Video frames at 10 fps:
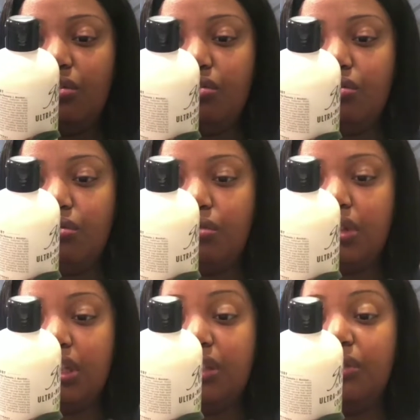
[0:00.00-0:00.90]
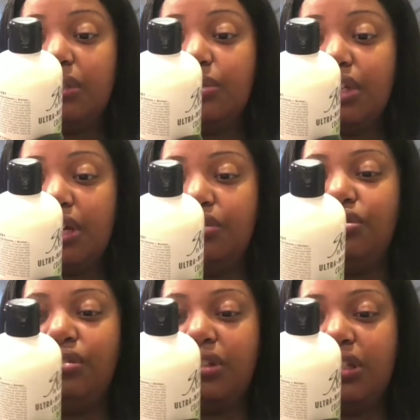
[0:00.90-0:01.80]
Ooh. So this one tells
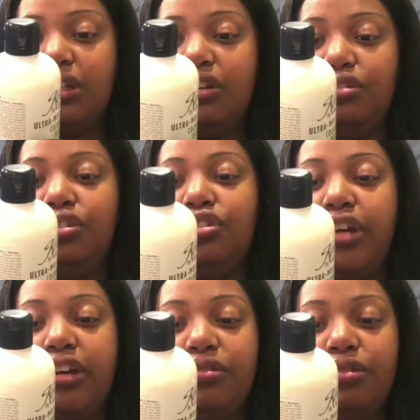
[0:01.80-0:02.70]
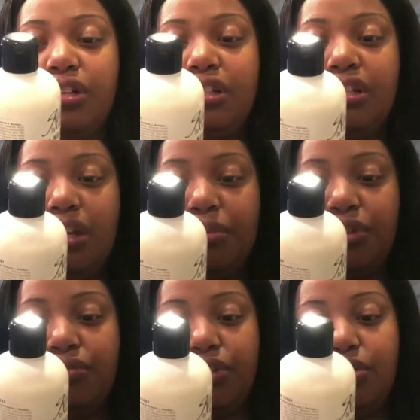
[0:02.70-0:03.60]
you to sit under a dryer or a
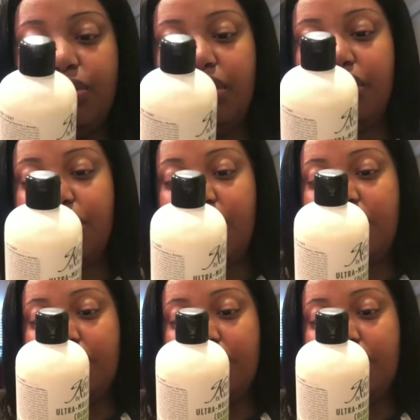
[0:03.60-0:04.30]
steamer for 20 to 30